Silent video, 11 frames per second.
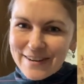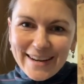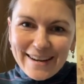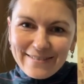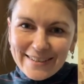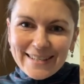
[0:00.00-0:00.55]
I
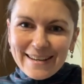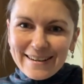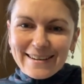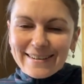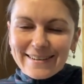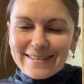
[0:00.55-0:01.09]
have, as
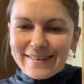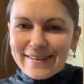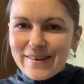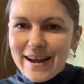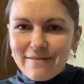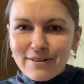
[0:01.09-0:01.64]
you
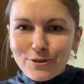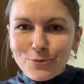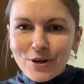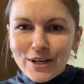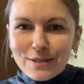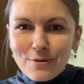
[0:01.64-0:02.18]
know, I haven't
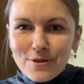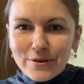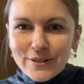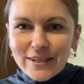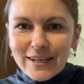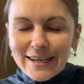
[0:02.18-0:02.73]
worked with
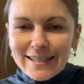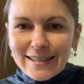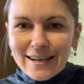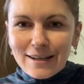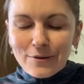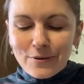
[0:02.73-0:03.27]
those cards,
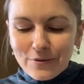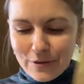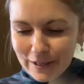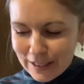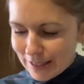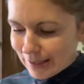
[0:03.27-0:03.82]
and I look
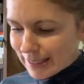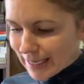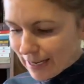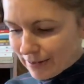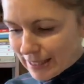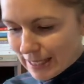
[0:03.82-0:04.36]
forward to
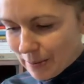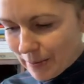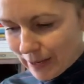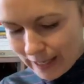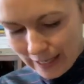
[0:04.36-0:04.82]
dive deep.